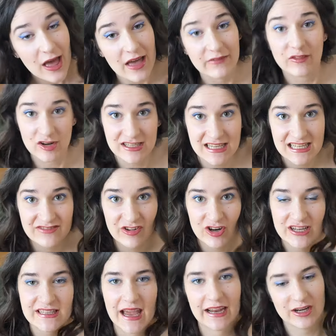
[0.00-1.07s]
First things first,
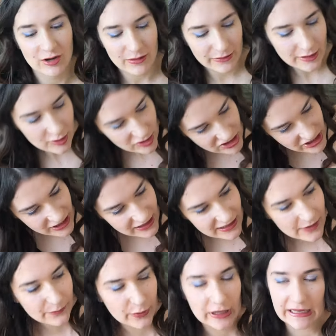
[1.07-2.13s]
I know I'm a little
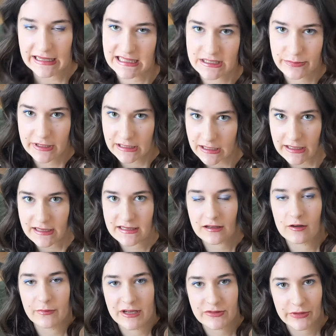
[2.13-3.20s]
chic, but it's because all
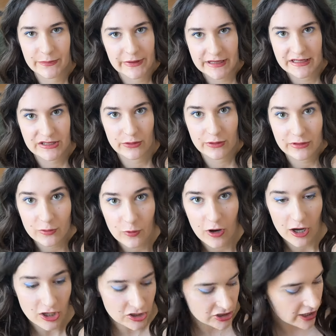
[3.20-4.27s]
my sweatpants are in the
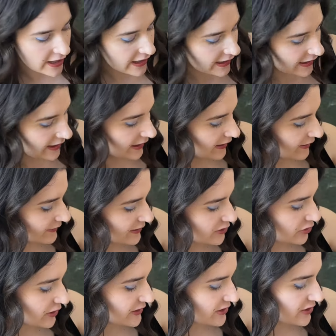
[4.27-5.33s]
wash and this
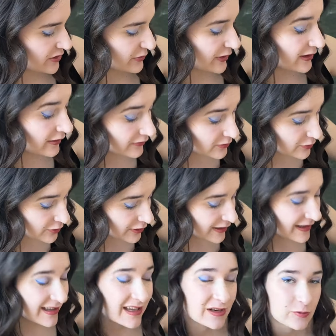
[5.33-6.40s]
dress is just really comfortable
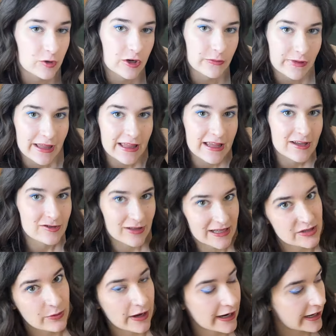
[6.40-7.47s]
and warm. So that's
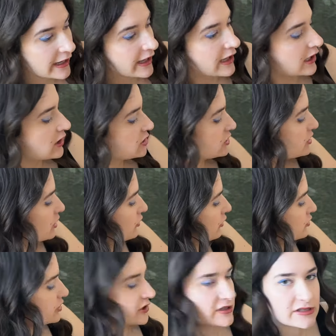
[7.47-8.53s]
why, just don't
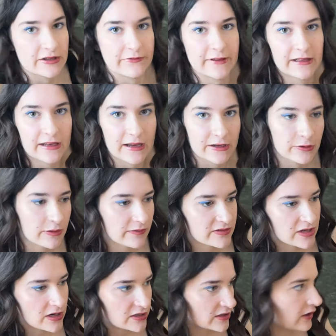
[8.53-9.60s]
judge the fit. I know I have
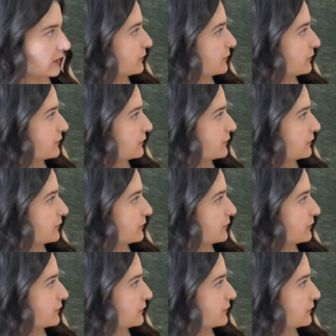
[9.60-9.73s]
socks on,